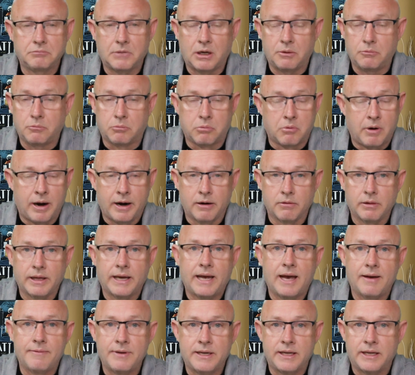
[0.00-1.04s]
I
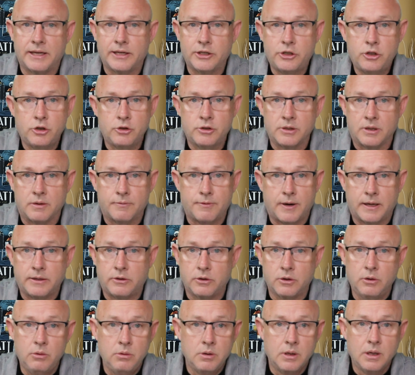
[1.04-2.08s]
rarely have any issues, and if I
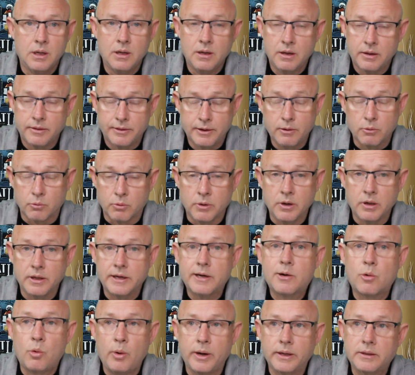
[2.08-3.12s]
do, they're
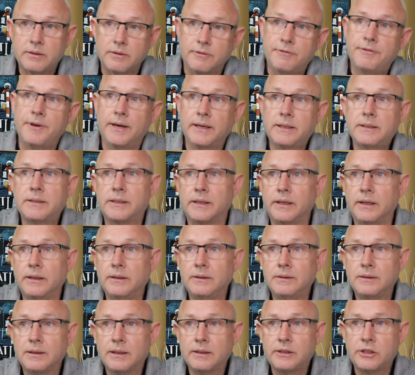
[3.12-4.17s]
really quick to fix
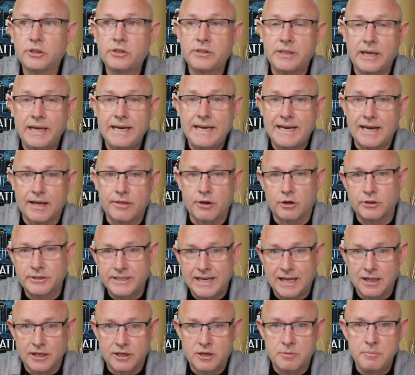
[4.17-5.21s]
it. And just any other
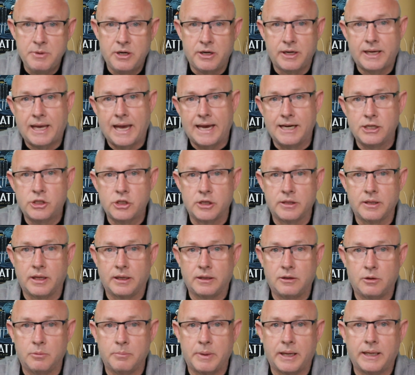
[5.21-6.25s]
telecommunication
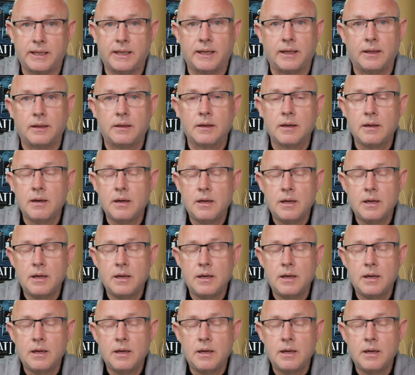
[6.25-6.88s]
that you may need.